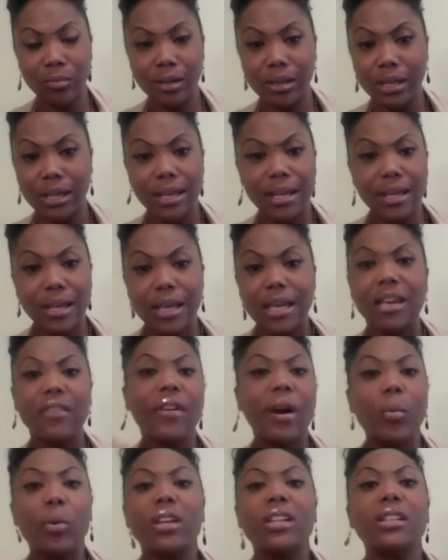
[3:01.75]
But if
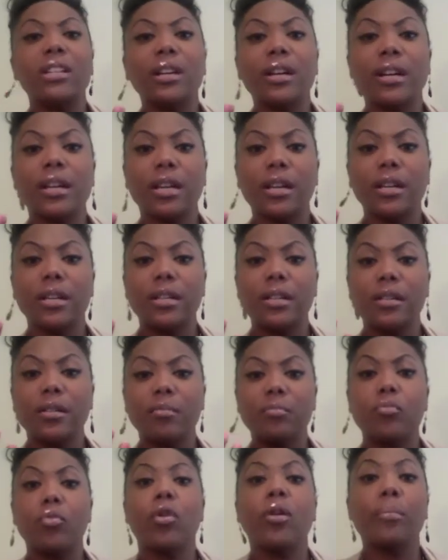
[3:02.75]
I want to look
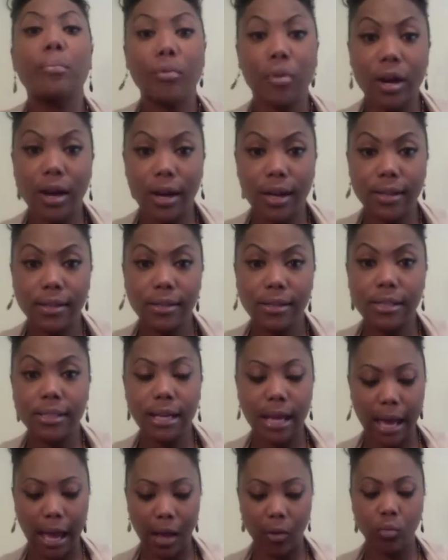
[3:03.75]
more bronzed,
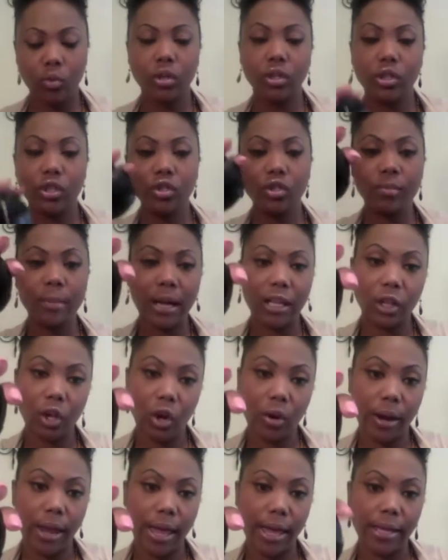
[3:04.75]
I will use my
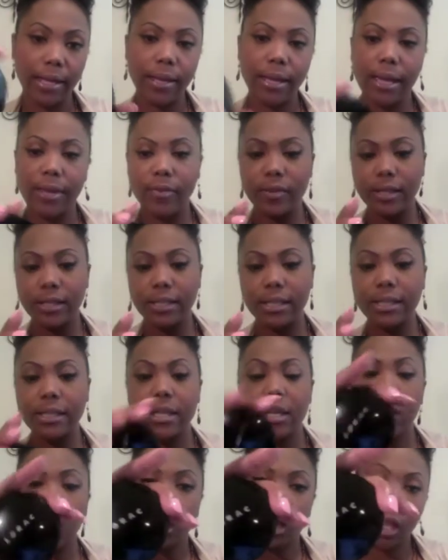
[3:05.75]
Lorac. And this is
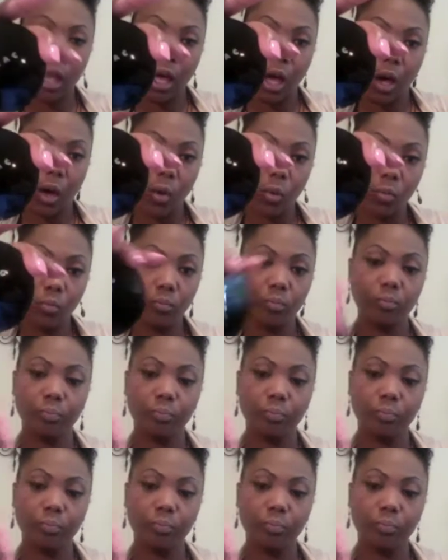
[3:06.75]
in Glow.